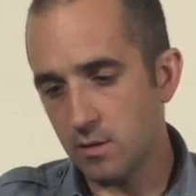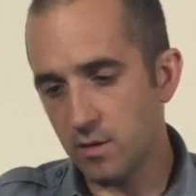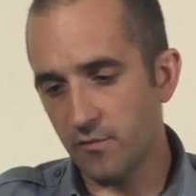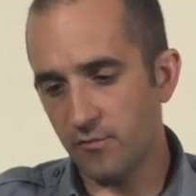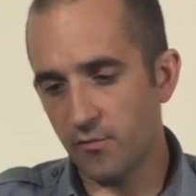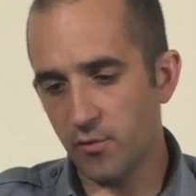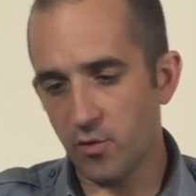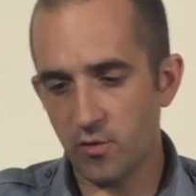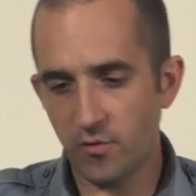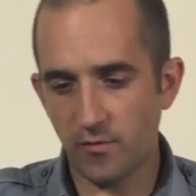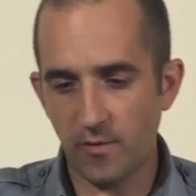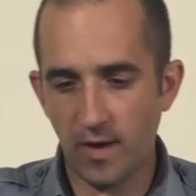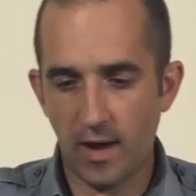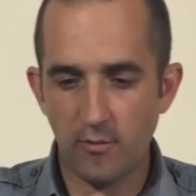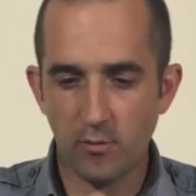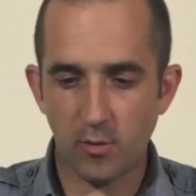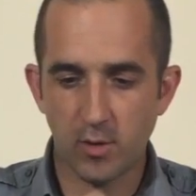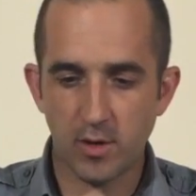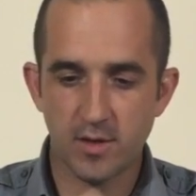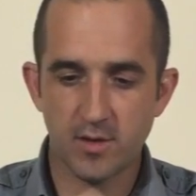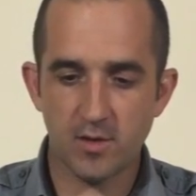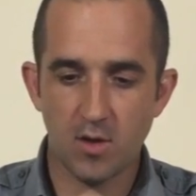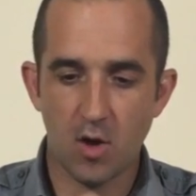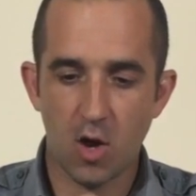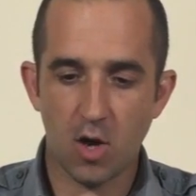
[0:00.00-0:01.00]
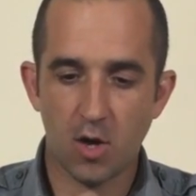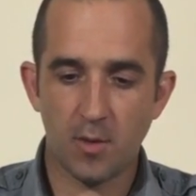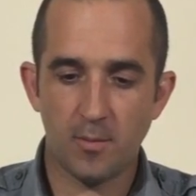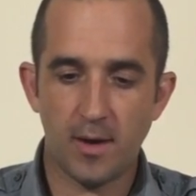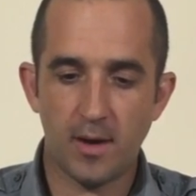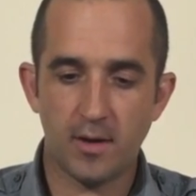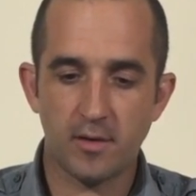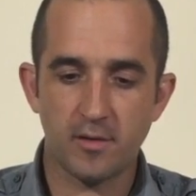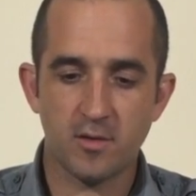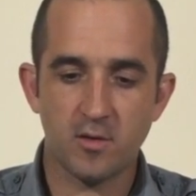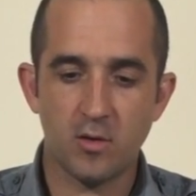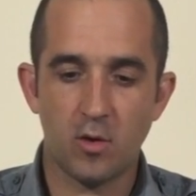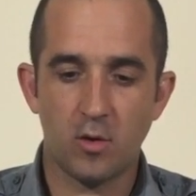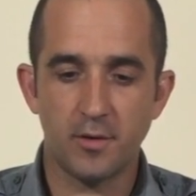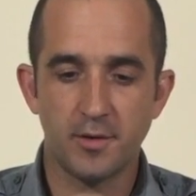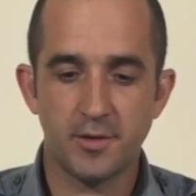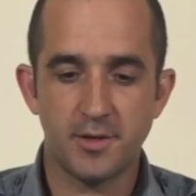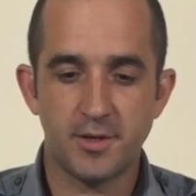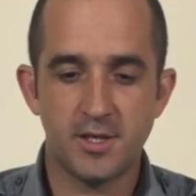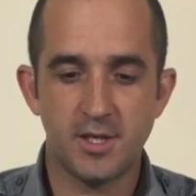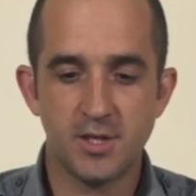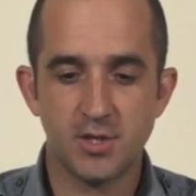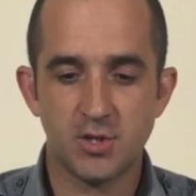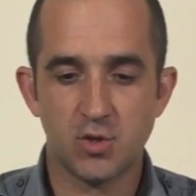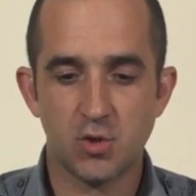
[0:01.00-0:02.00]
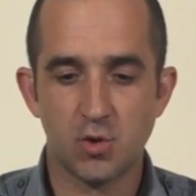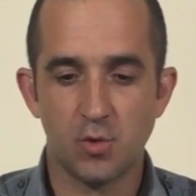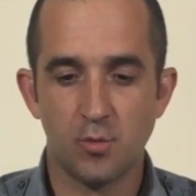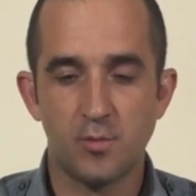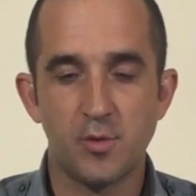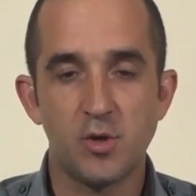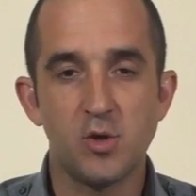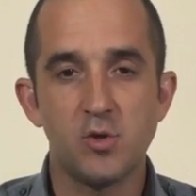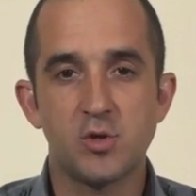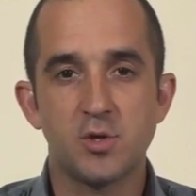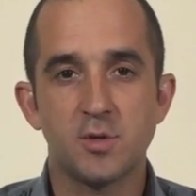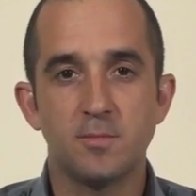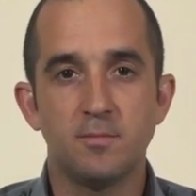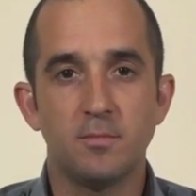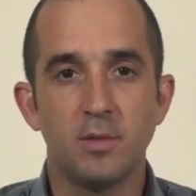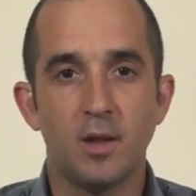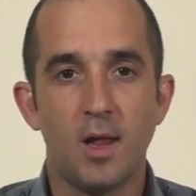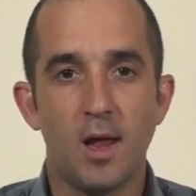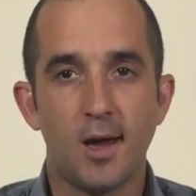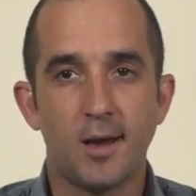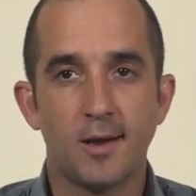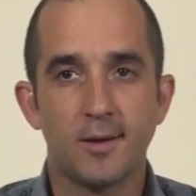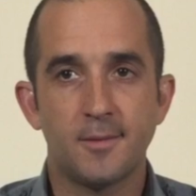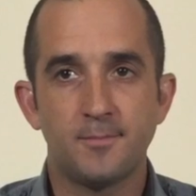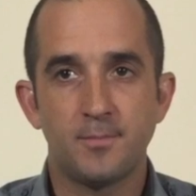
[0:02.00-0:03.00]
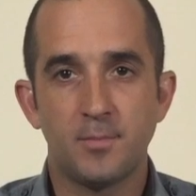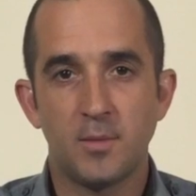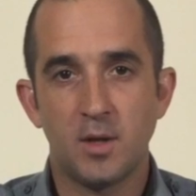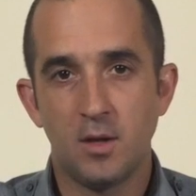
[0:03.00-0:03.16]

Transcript: The first valve we're going to talk about is called a distribution block.